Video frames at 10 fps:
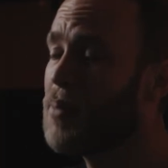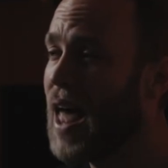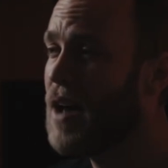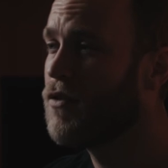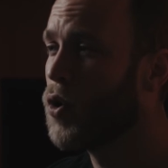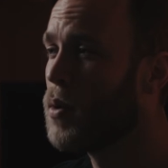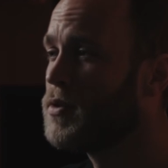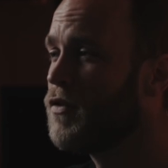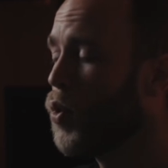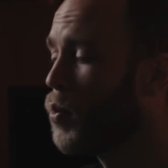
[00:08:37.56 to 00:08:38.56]

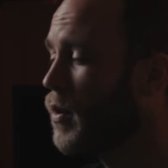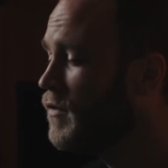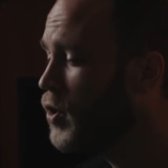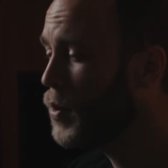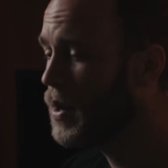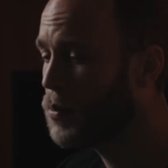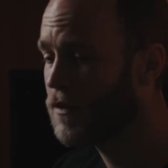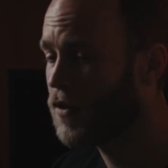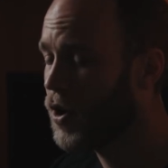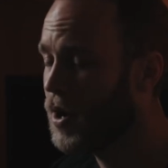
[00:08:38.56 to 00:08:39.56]
platforms for reviewing,
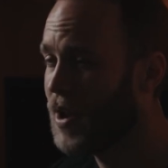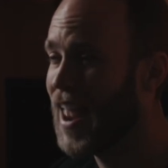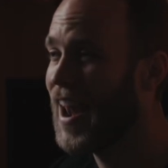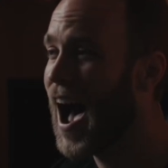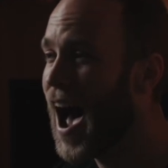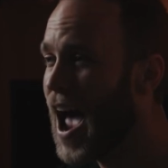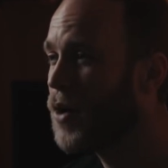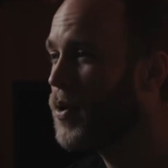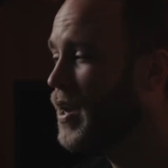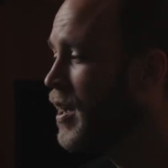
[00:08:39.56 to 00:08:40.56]
referring, and
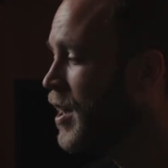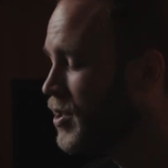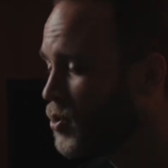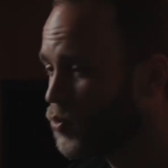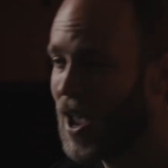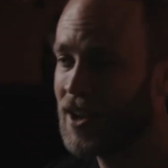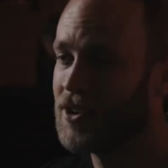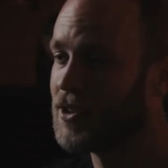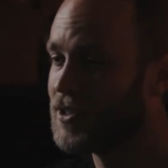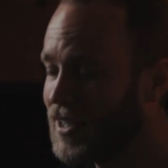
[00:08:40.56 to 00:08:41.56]
hiring
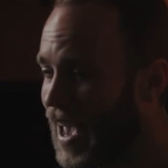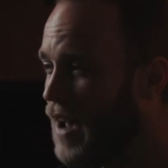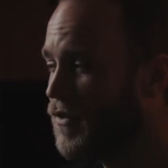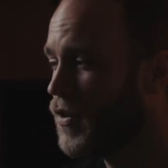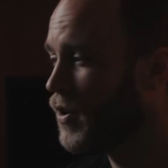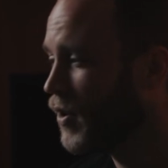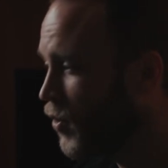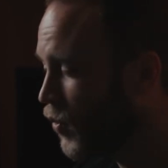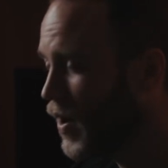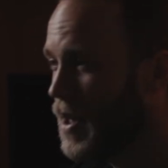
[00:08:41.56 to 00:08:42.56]
directors, gaffer,
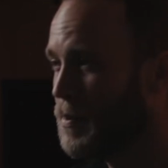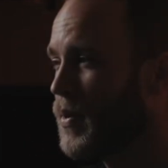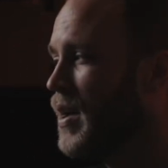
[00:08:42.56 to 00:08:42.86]
grip,